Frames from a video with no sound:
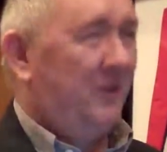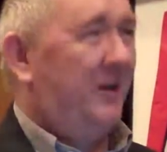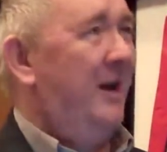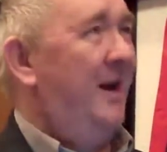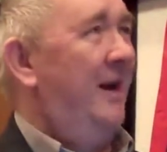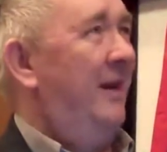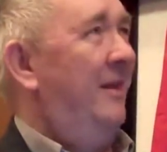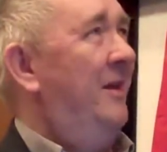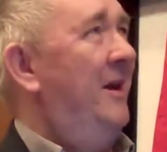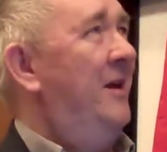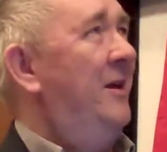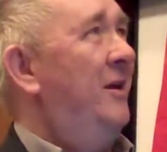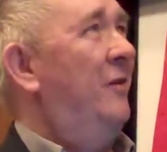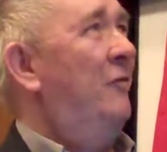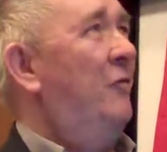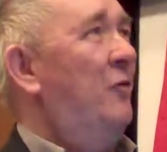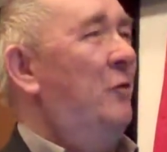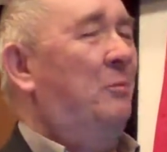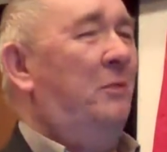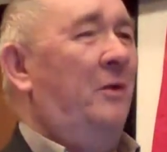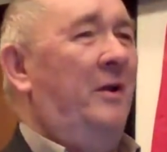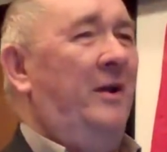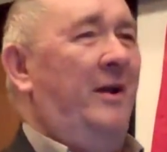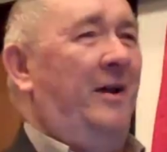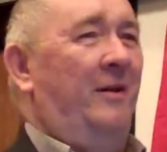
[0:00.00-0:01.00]
Okay, thank you
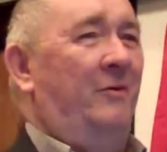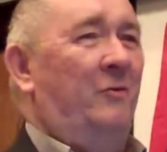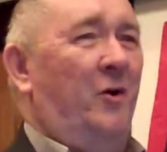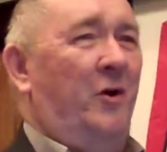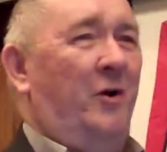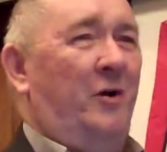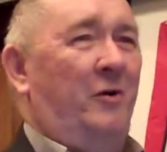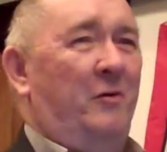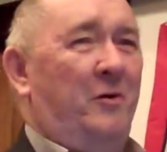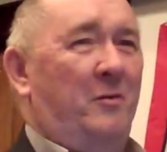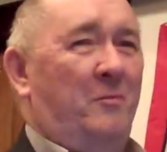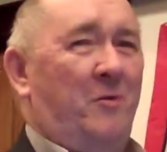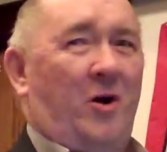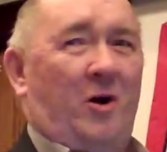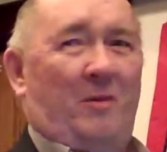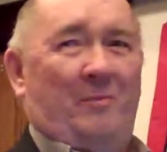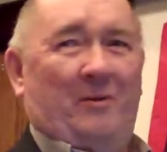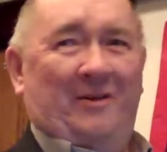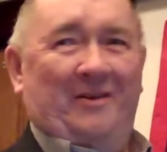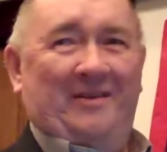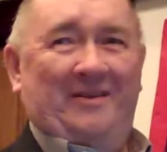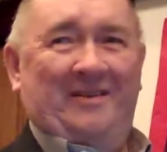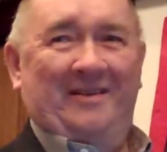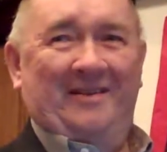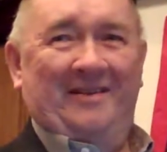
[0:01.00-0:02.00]
for playing Rotary
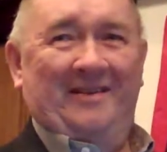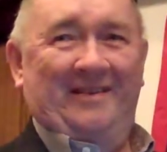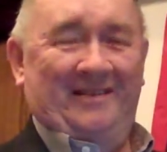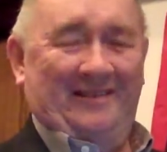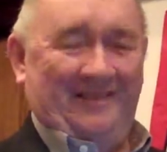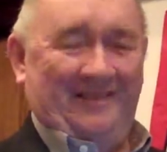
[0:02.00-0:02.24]
Moments.